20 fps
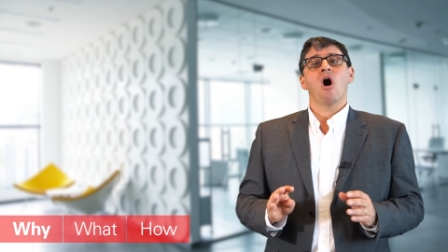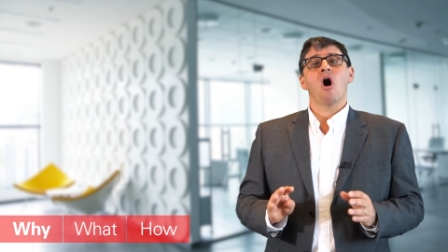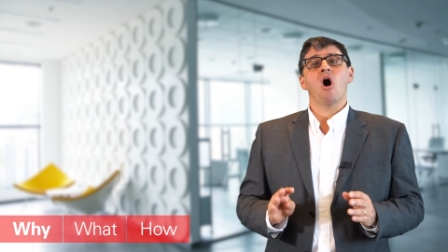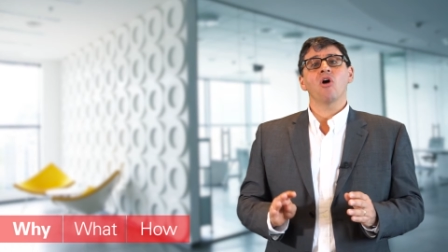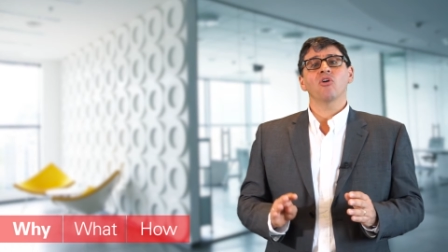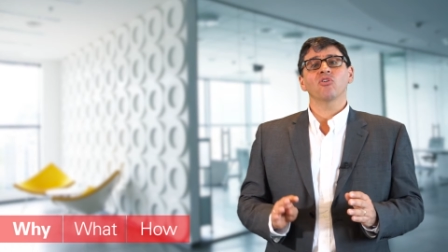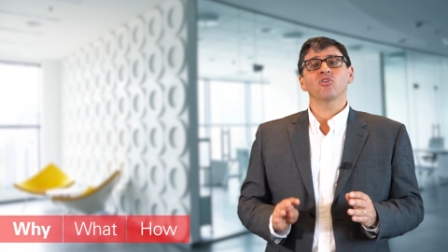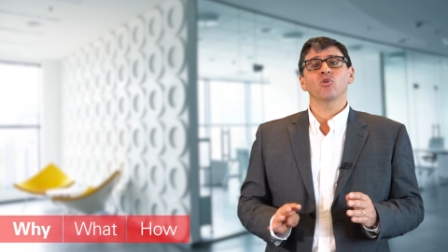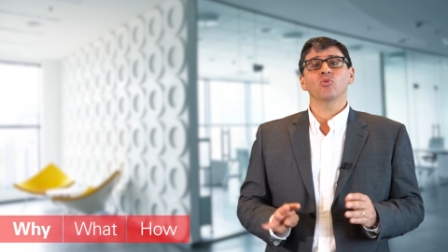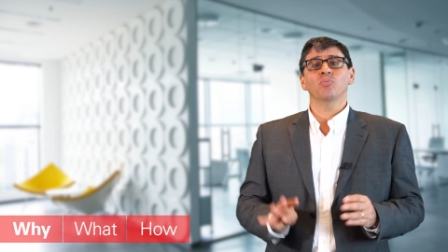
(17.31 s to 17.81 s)

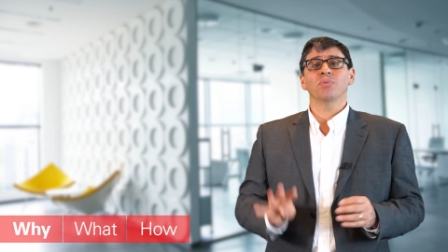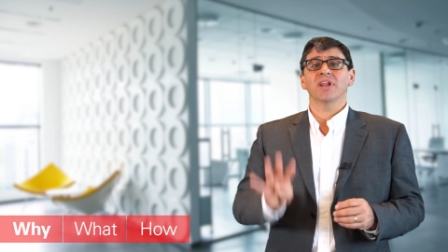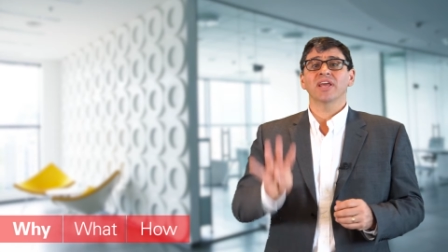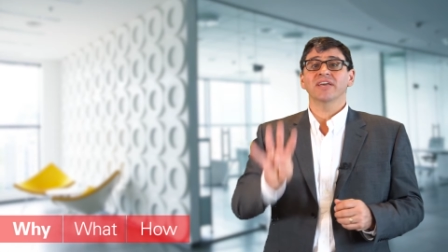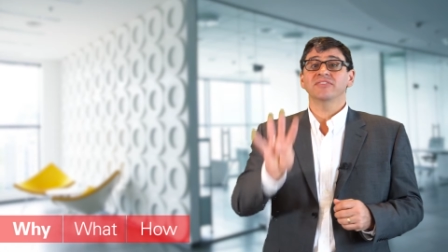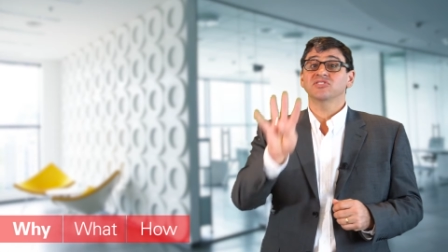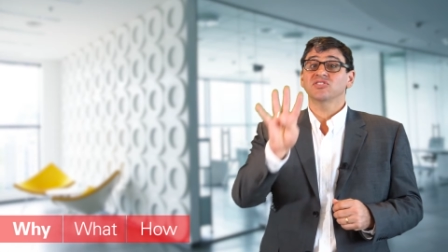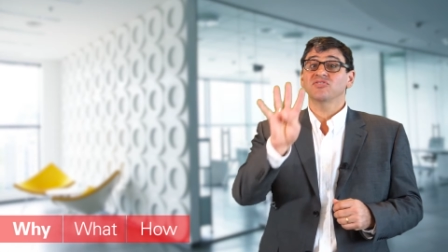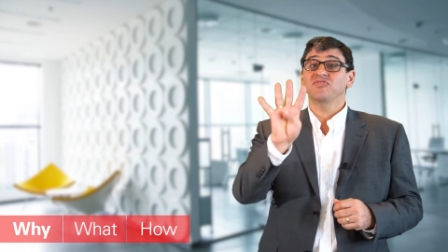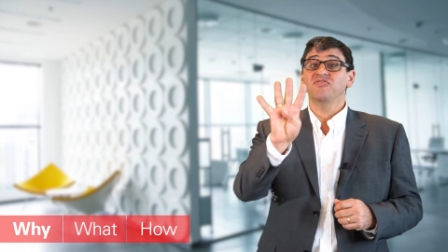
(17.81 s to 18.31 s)
Oracle
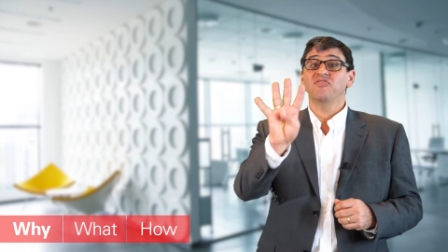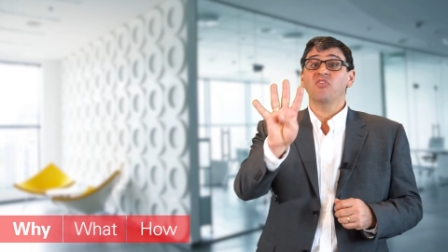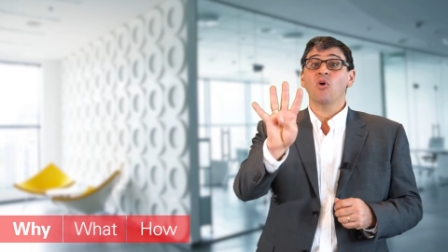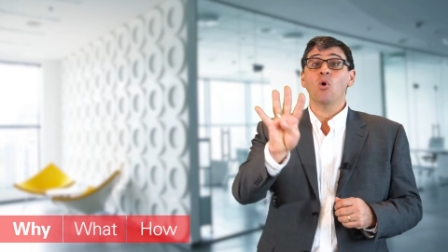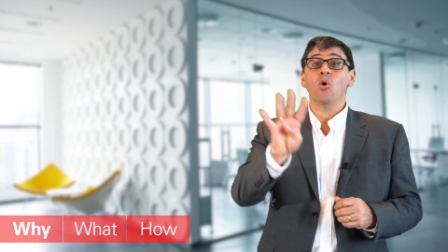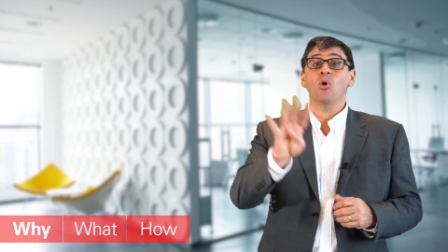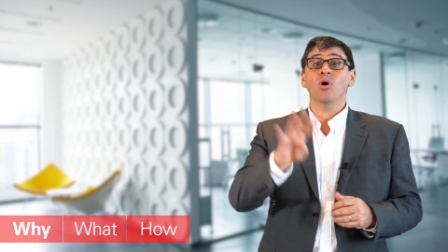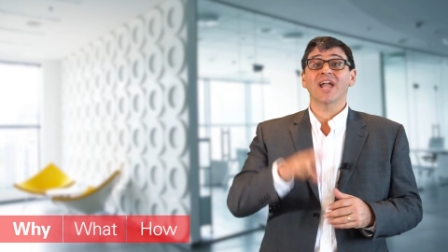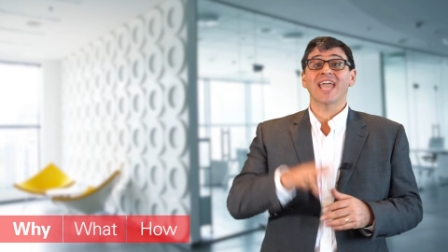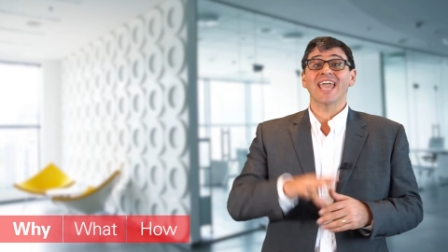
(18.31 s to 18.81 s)
believes
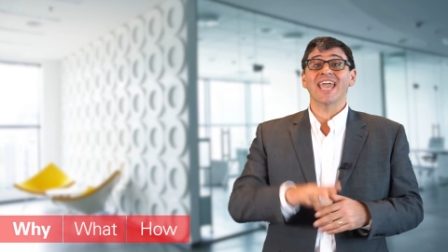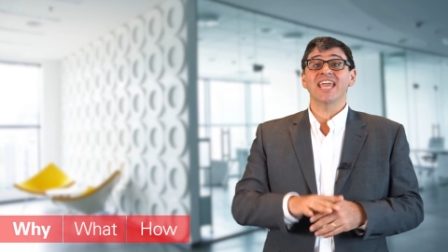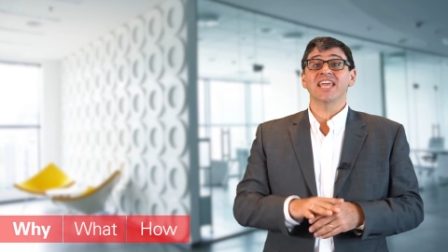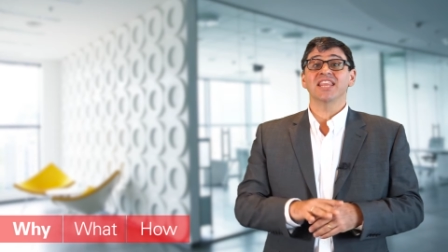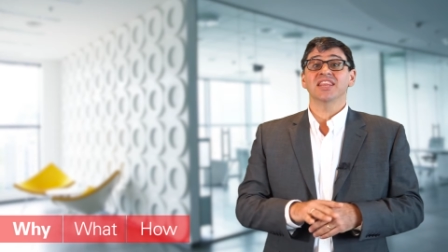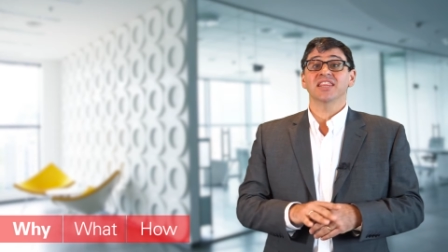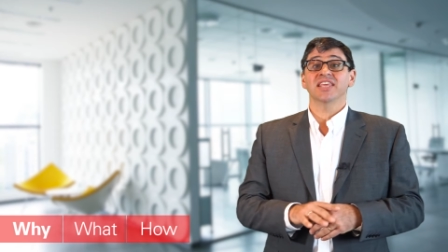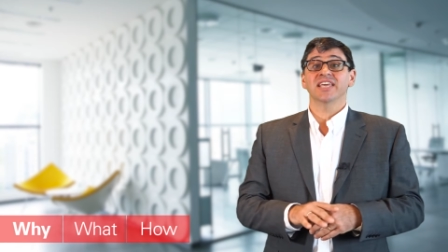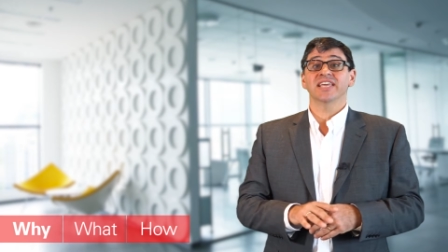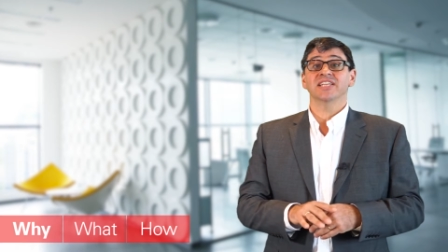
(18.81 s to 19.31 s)
four key
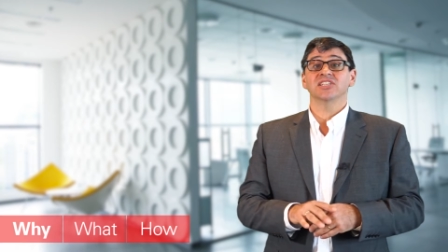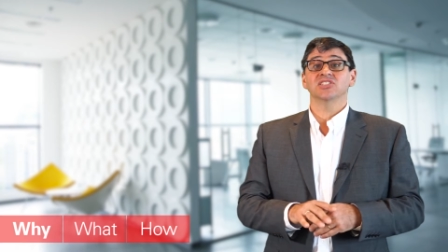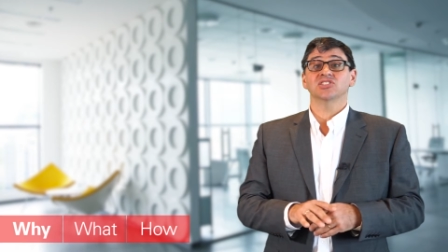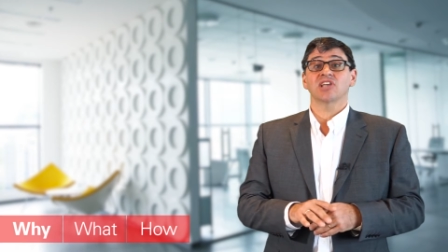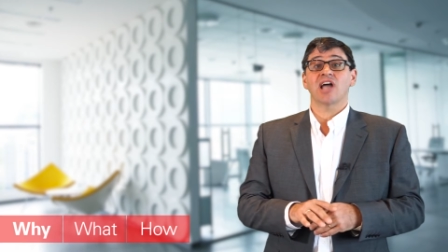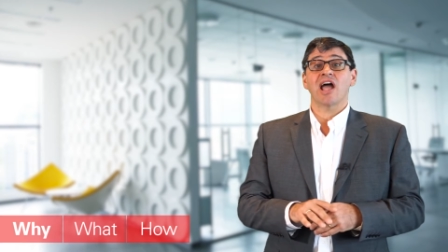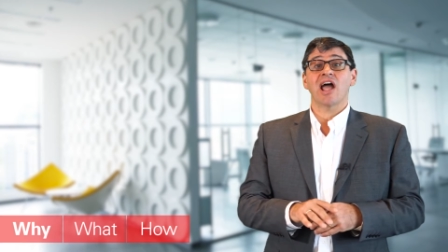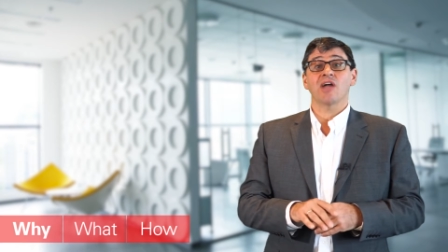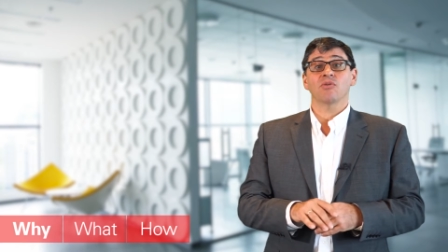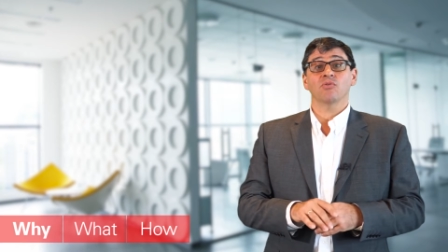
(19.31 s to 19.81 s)
things
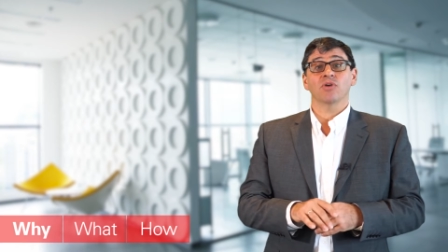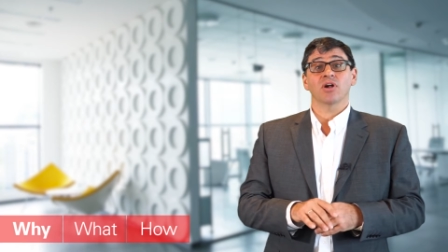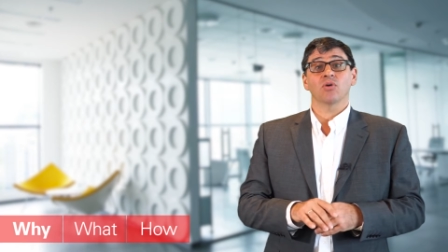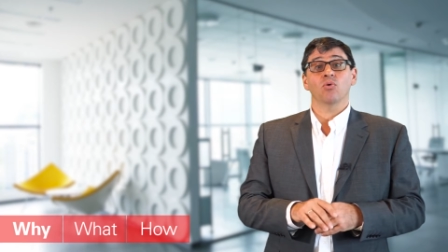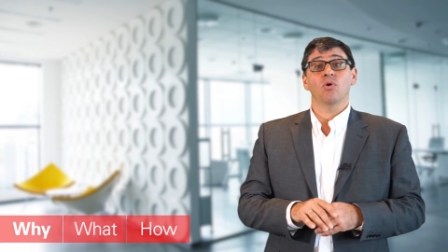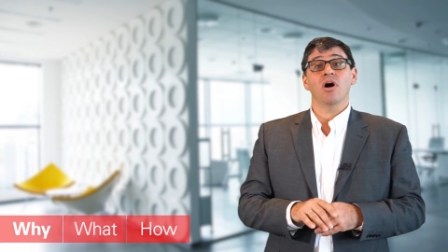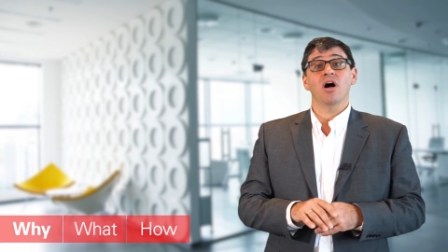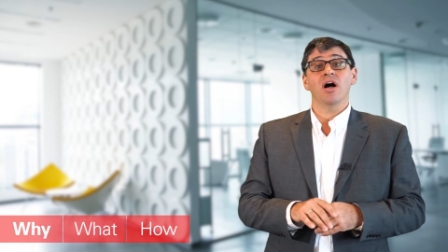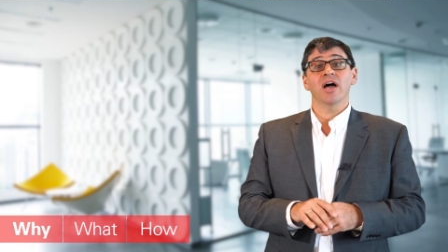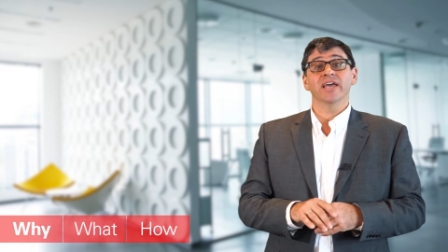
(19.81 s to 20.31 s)
are
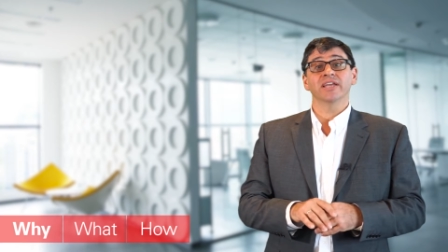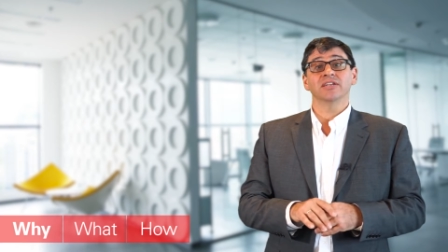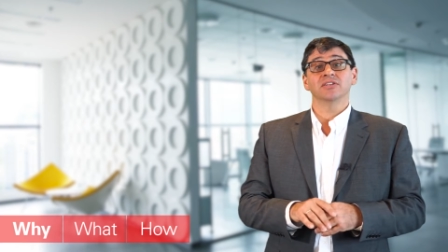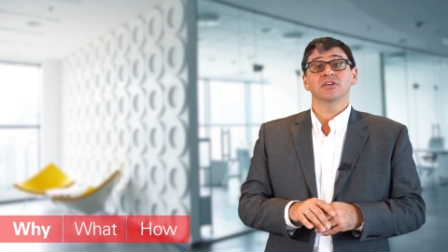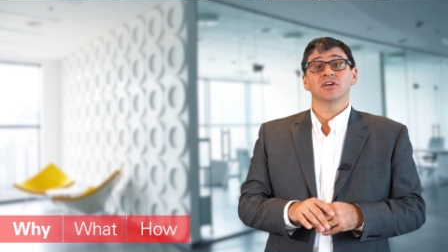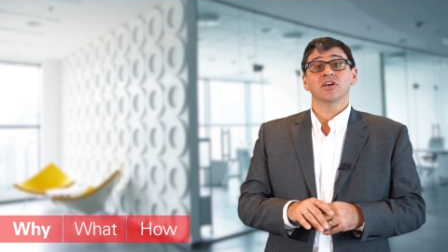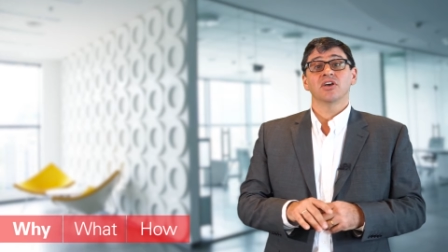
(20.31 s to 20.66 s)
required.